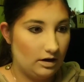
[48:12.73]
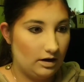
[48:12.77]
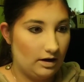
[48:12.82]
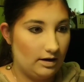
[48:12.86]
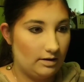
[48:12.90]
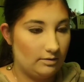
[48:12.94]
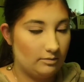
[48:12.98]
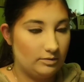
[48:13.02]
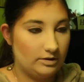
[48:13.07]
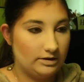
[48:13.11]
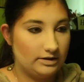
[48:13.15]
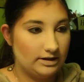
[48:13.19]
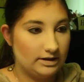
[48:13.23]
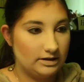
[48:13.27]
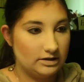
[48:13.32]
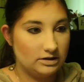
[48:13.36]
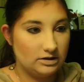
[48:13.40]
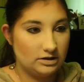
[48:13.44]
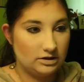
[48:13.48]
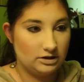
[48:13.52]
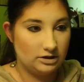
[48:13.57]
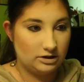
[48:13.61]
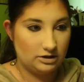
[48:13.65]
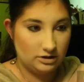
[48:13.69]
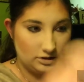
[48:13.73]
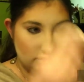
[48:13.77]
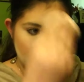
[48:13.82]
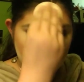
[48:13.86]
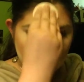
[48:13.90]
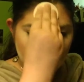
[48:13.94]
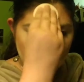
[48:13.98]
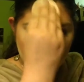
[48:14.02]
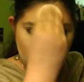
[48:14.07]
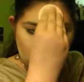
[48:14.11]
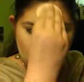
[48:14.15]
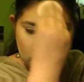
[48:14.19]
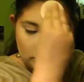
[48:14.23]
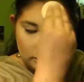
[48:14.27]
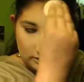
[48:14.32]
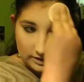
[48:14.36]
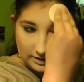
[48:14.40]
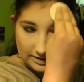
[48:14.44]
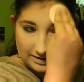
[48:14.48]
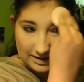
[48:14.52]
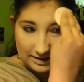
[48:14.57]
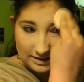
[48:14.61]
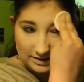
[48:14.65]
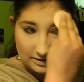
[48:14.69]
And what that's going to do
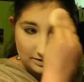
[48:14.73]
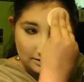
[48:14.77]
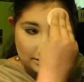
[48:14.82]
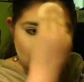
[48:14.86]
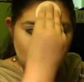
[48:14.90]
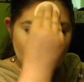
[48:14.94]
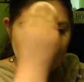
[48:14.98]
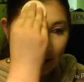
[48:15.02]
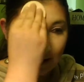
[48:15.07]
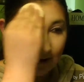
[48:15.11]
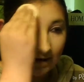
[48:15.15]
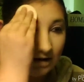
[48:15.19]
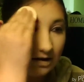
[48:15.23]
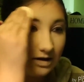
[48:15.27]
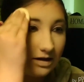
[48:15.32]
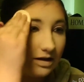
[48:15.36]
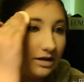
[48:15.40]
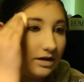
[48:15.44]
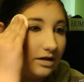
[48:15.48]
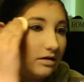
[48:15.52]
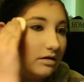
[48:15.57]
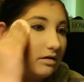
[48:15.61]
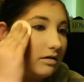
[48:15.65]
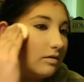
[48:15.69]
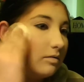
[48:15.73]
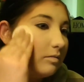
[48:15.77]
is that's going to lighten it,